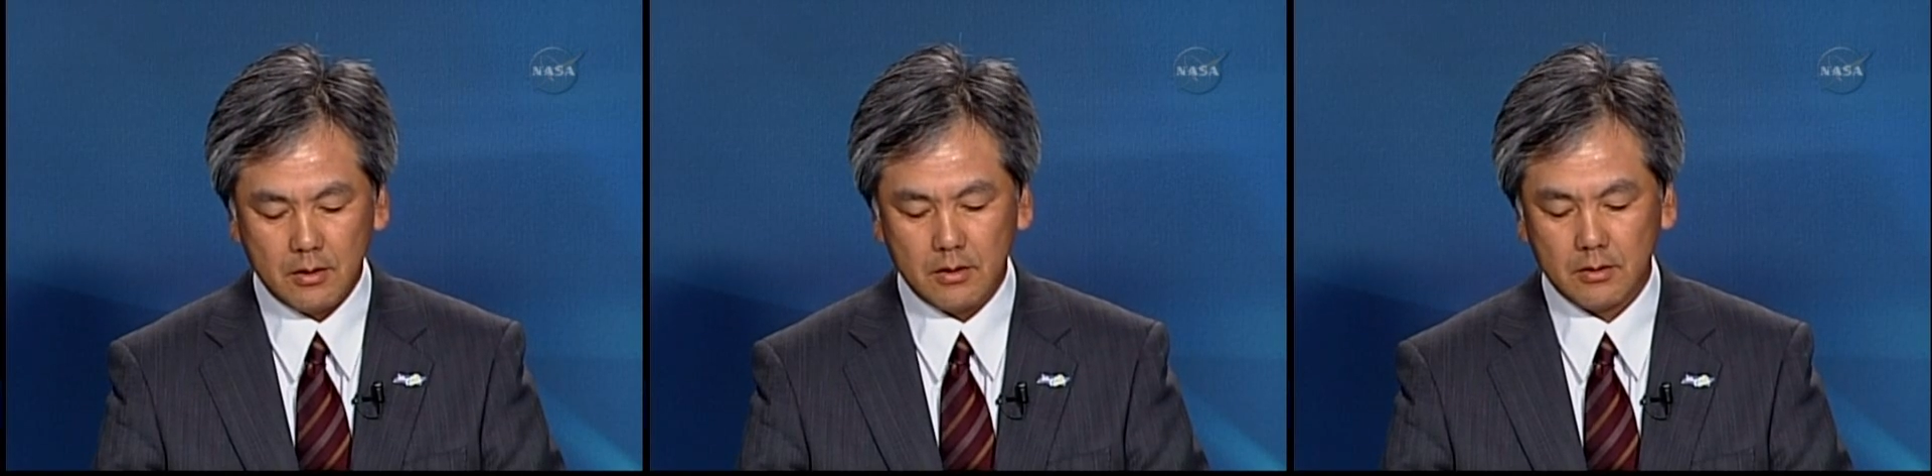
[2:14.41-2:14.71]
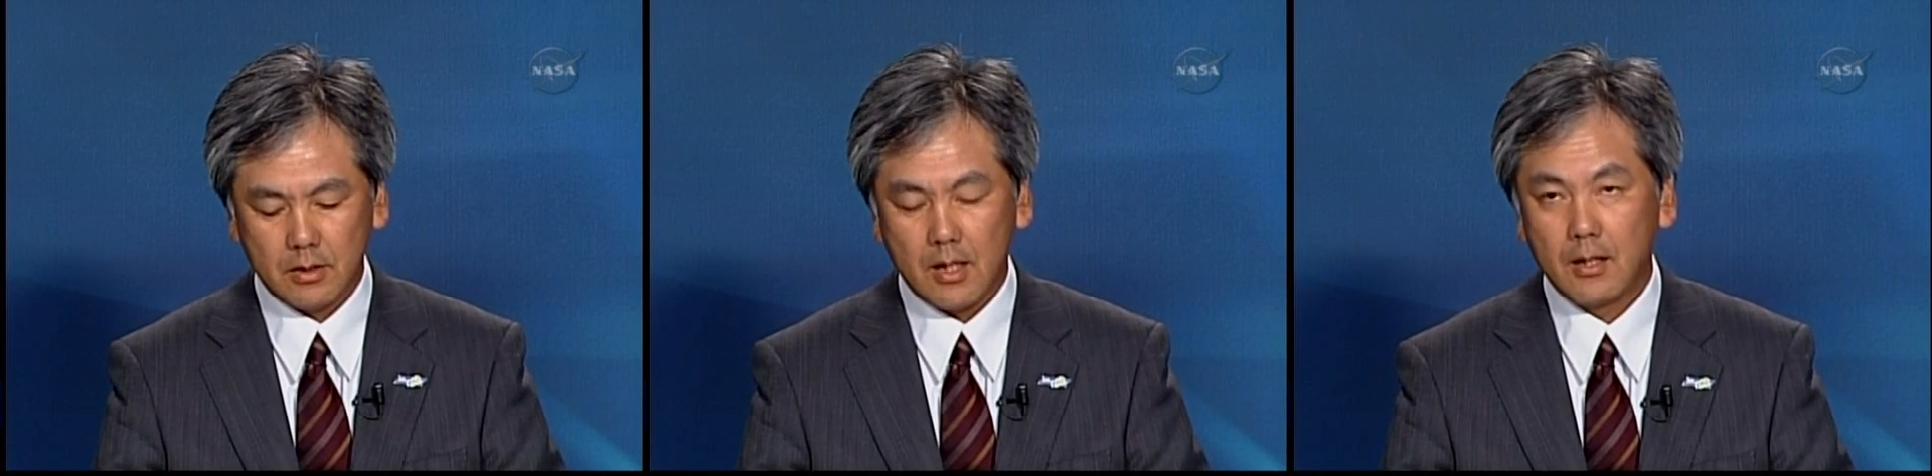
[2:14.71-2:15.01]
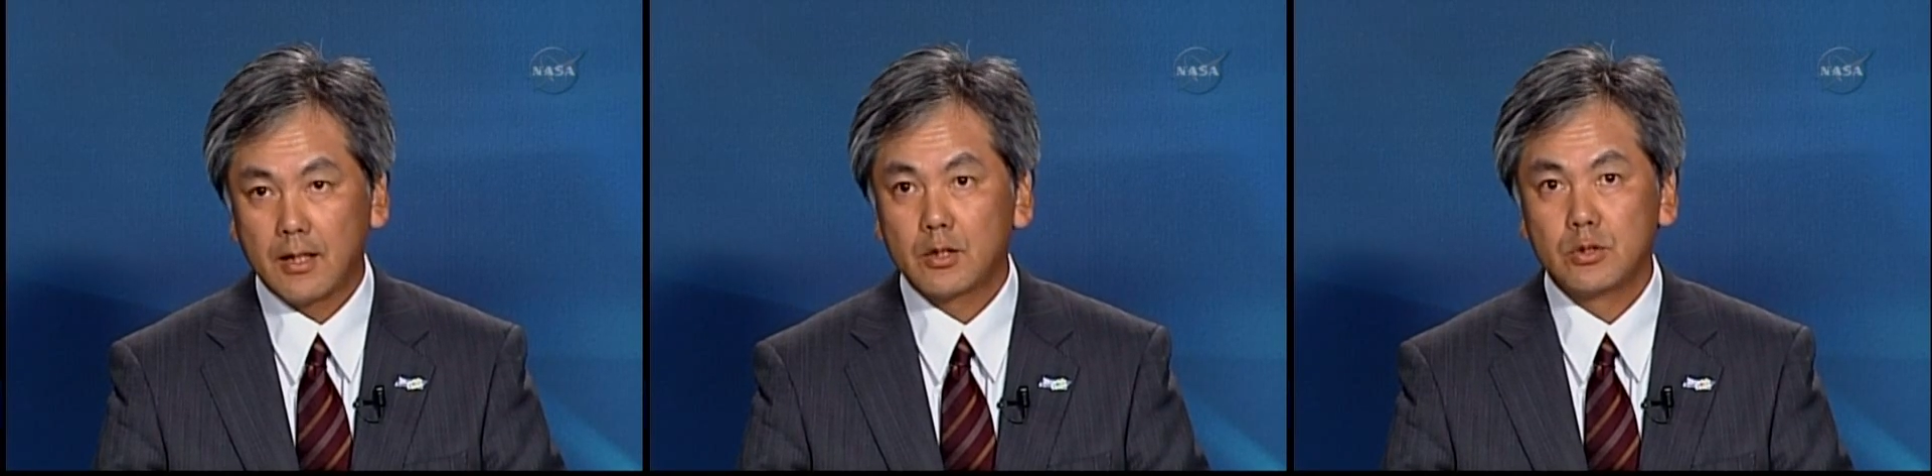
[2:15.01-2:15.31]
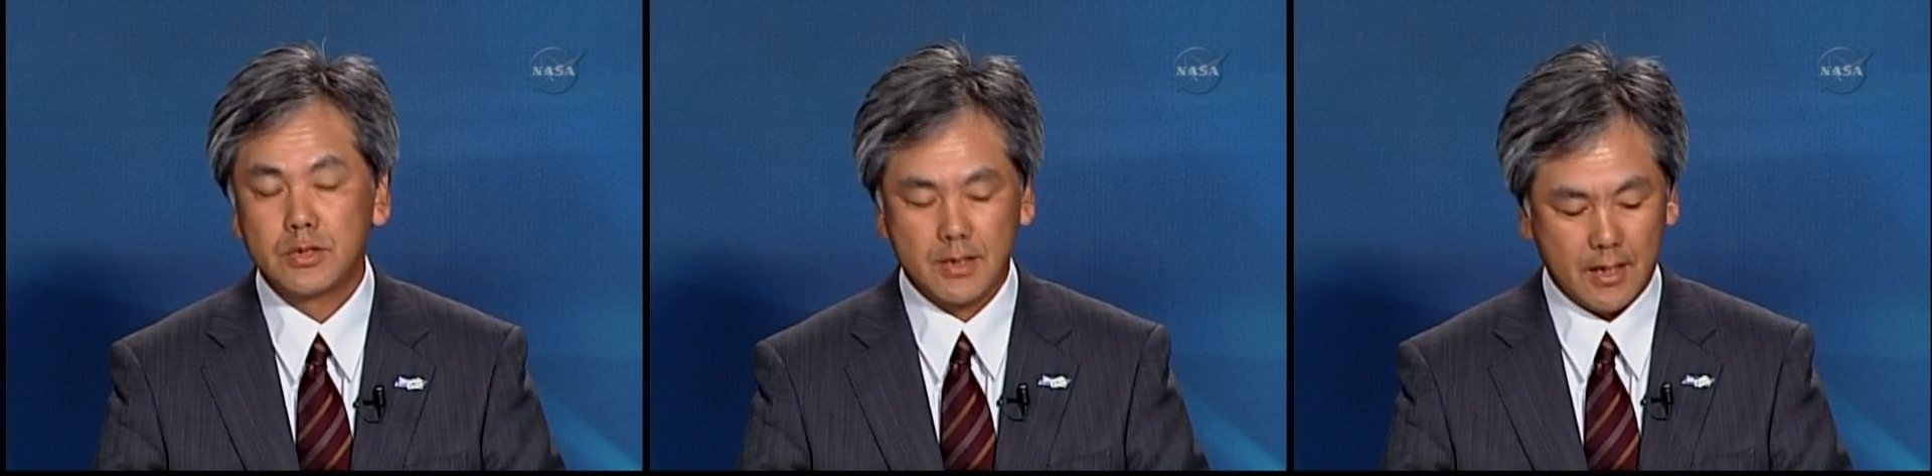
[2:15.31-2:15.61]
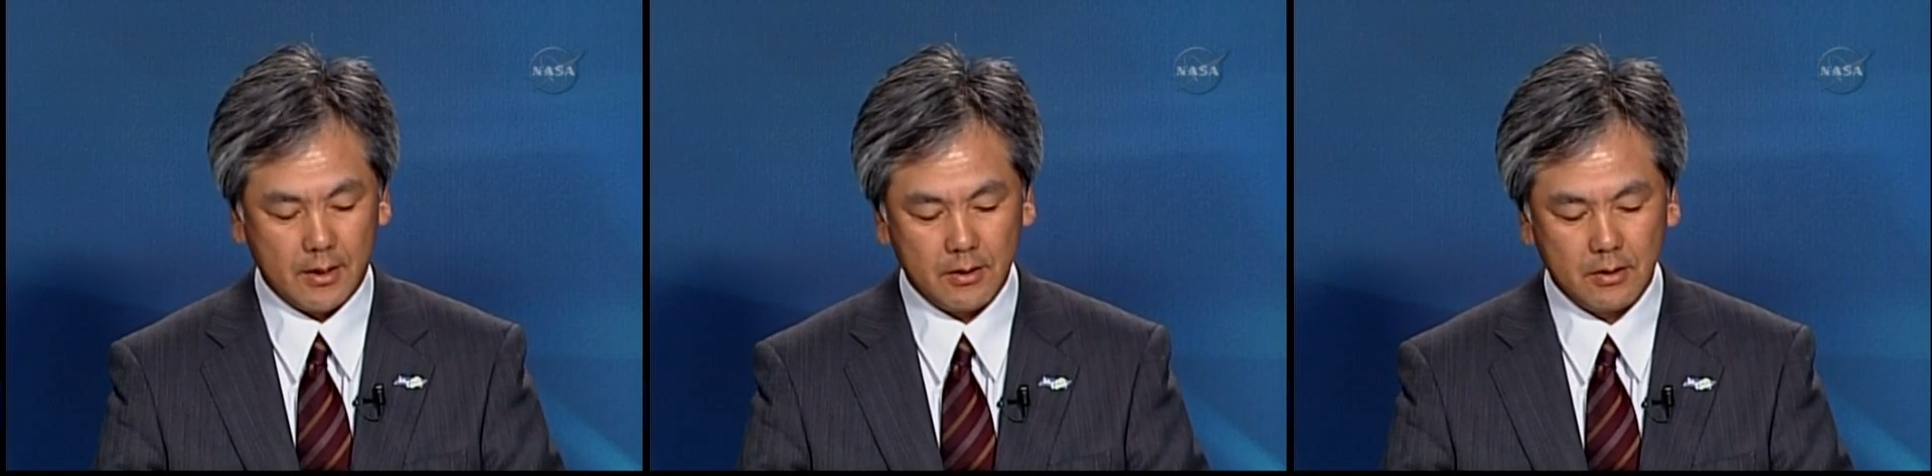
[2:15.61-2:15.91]
And I like to
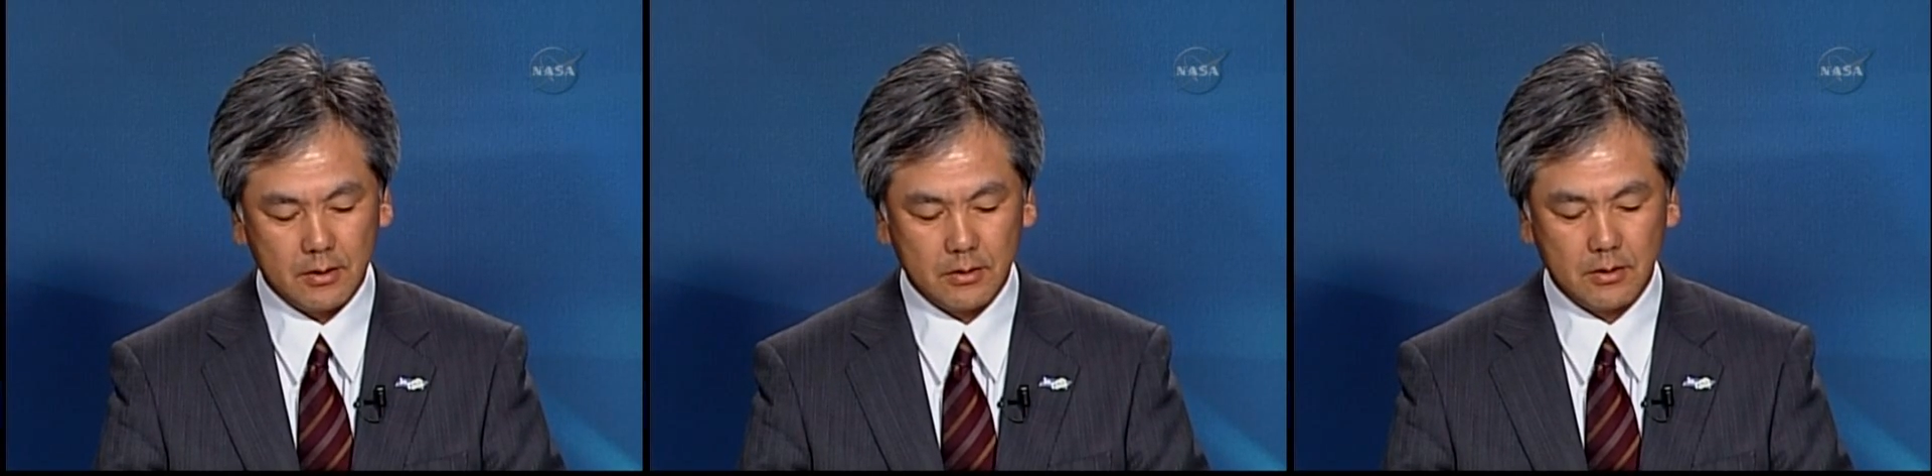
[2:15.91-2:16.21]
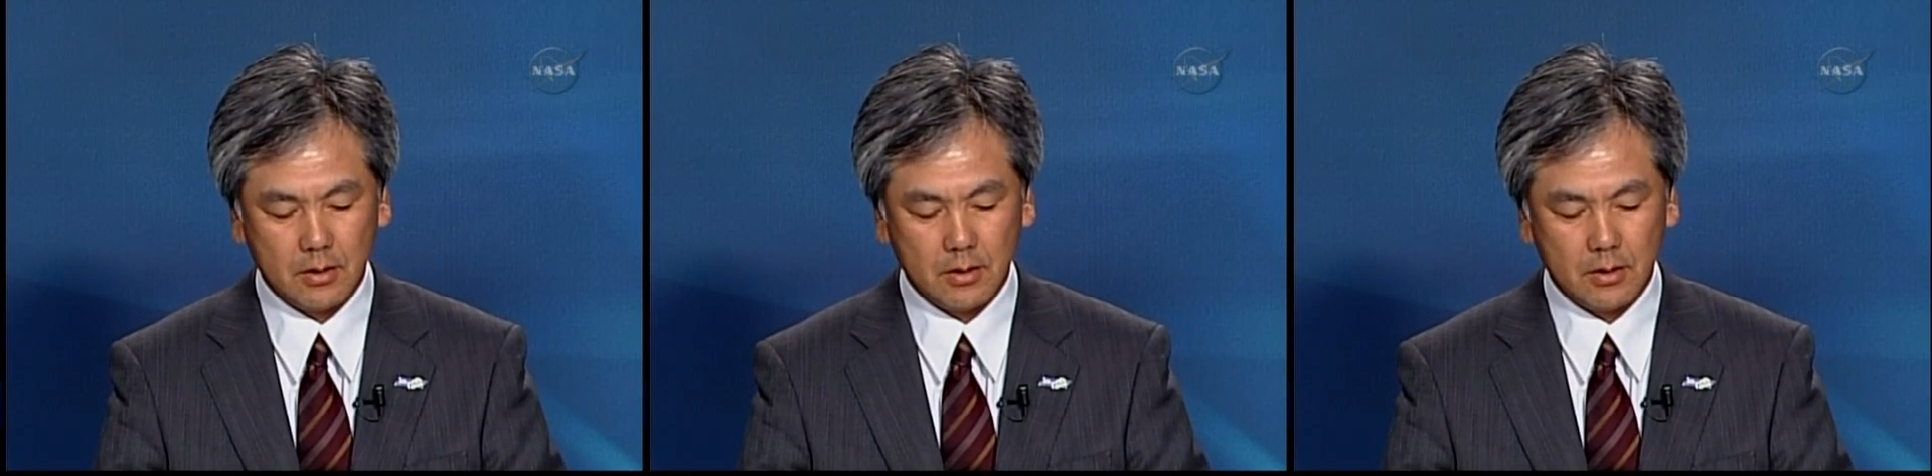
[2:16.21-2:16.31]
say that